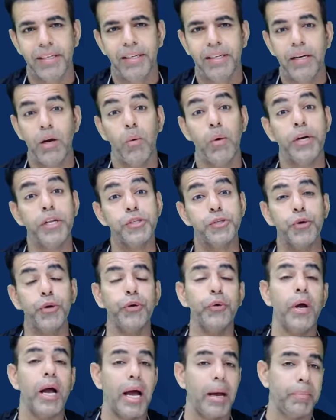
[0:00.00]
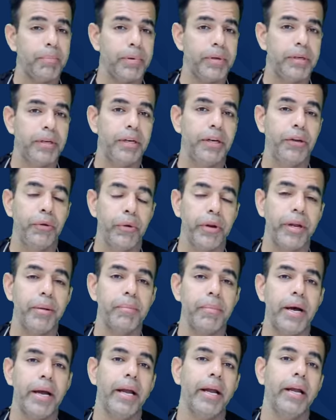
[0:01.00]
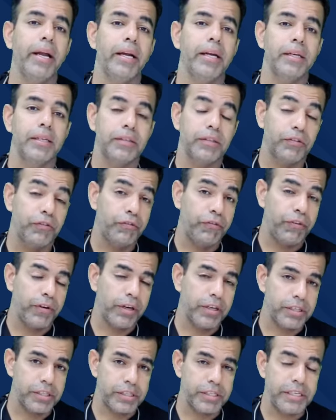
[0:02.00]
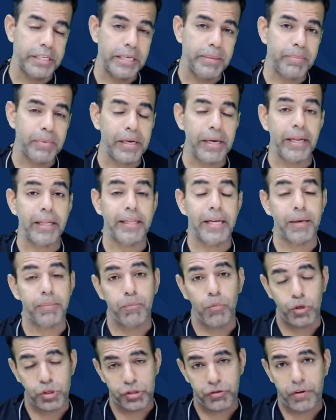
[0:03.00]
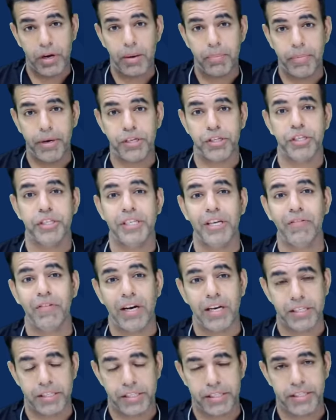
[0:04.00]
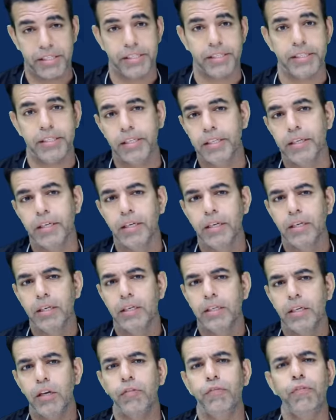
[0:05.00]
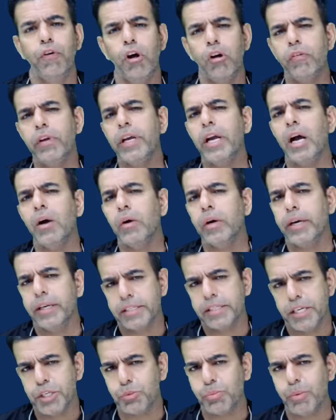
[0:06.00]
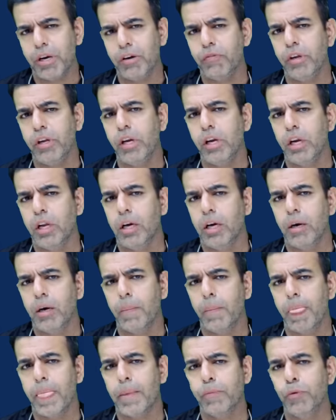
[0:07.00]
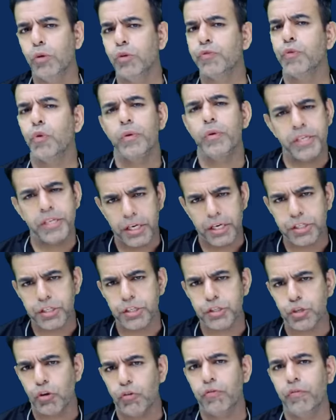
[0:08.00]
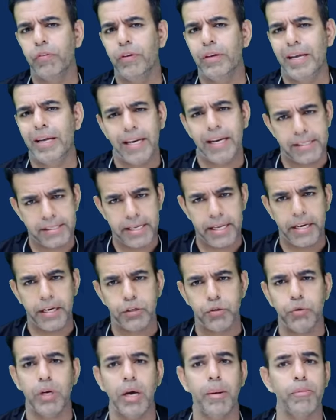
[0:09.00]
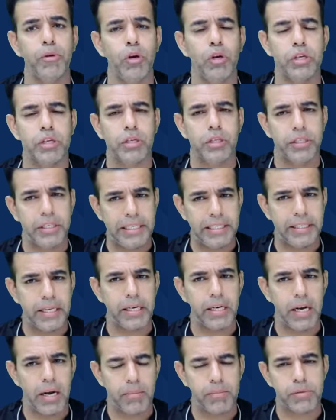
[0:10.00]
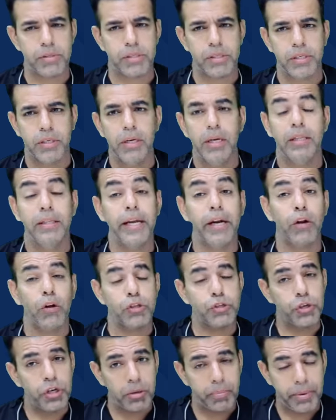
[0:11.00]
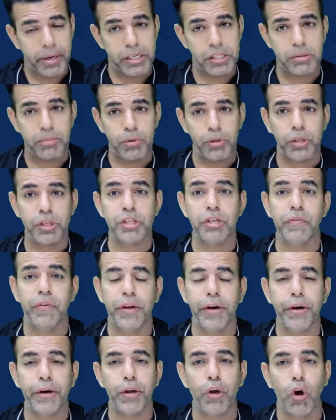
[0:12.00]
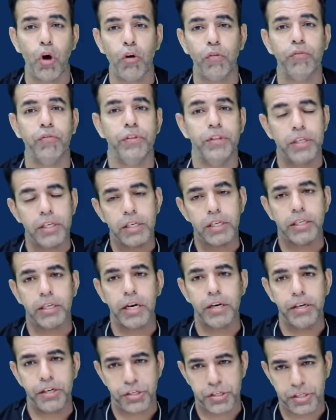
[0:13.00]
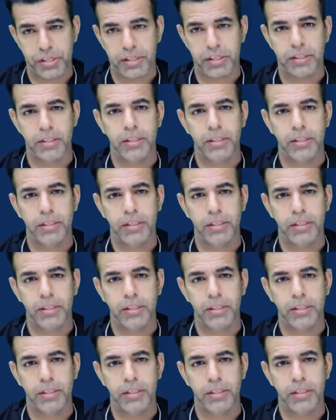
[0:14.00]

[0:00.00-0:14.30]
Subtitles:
Now, what is going to happen during my first deep cleaning that most of our patients have asked us? Now, following our assessment, we'll use few injections of anesthetic to numb your teeth and gums. That also depends upon the severity of the condition.